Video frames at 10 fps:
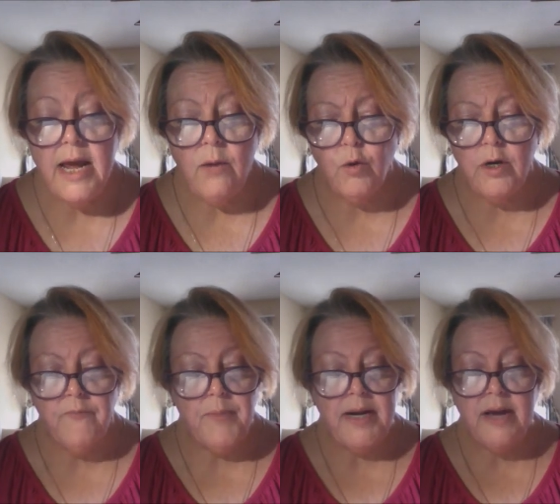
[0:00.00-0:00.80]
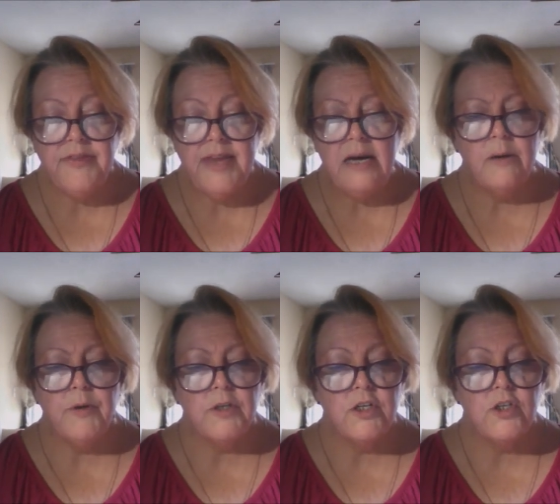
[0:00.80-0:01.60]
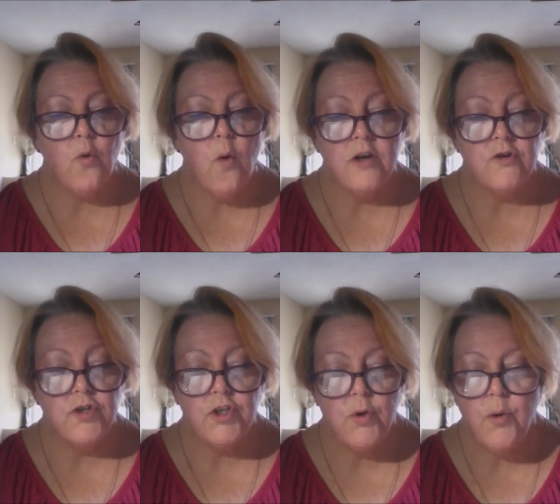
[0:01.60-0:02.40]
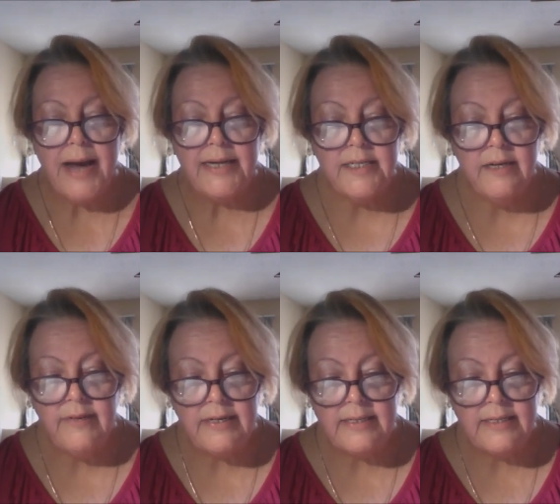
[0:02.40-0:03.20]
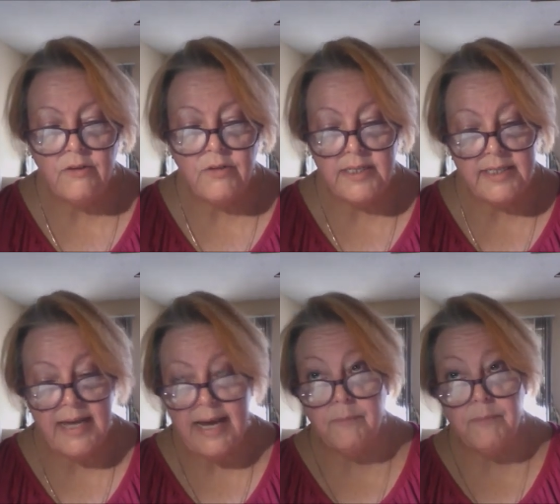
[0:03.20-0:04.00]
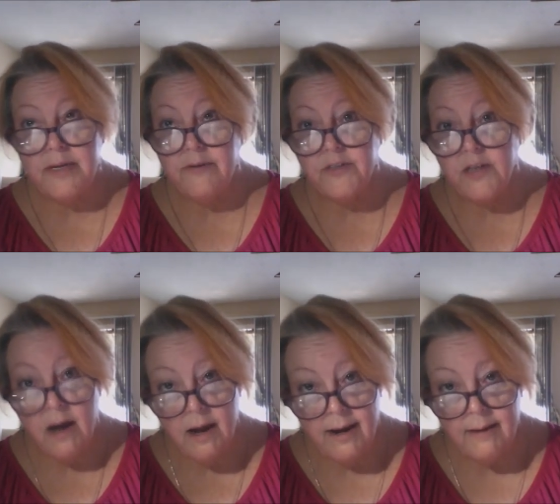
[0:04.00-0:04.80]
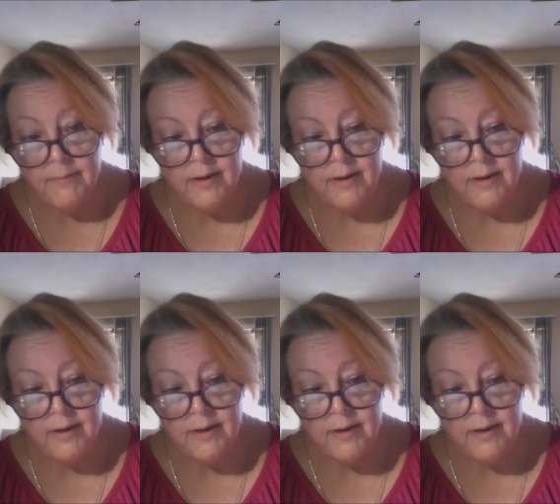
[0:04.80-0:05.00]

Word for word: It would have been unthinkable to squander two activities on the same bit of time.